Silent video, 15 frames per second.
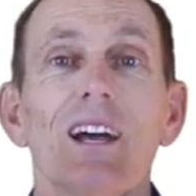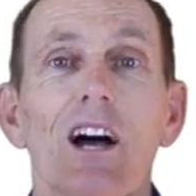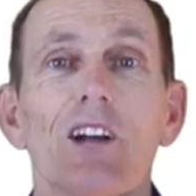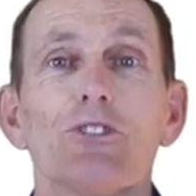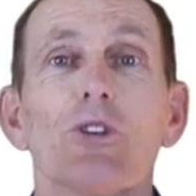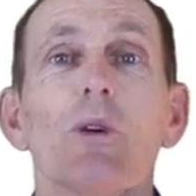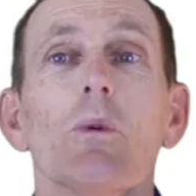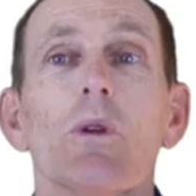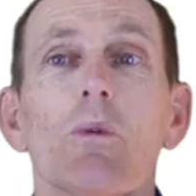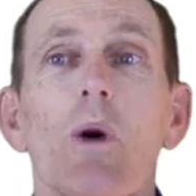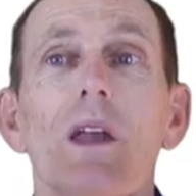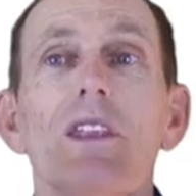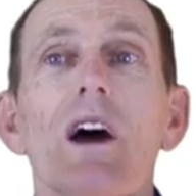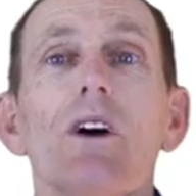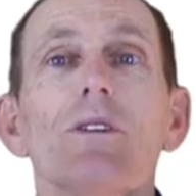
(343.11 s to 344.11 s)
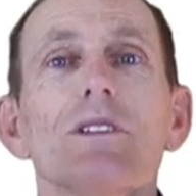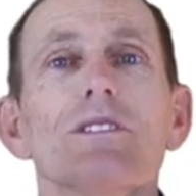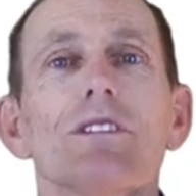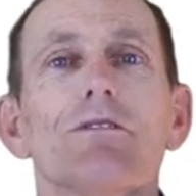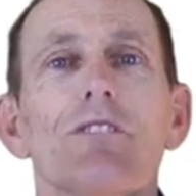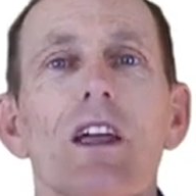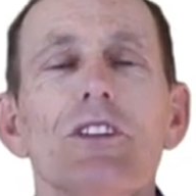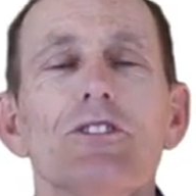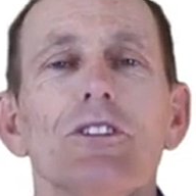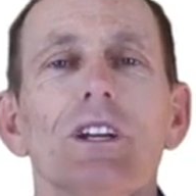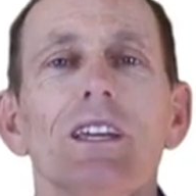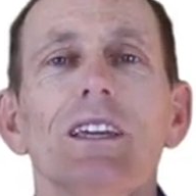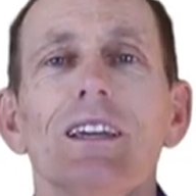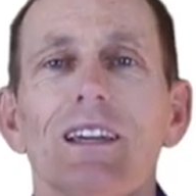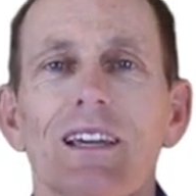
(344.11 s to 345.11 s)
A tree with one node is the Fred
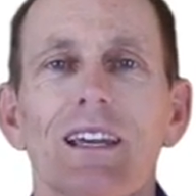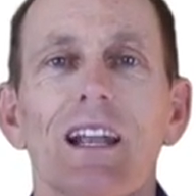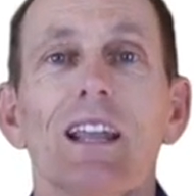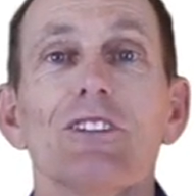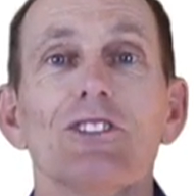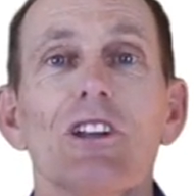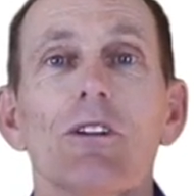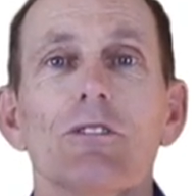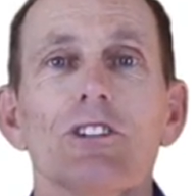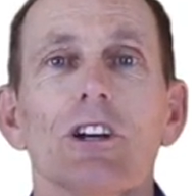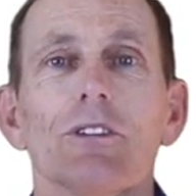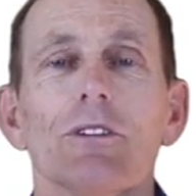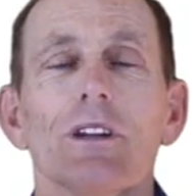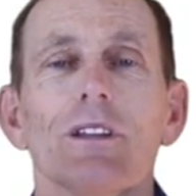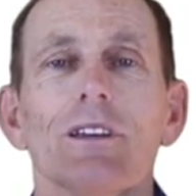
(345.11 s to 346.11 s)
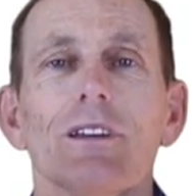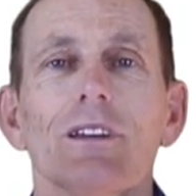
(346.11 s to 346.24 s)
tree, and it has no children.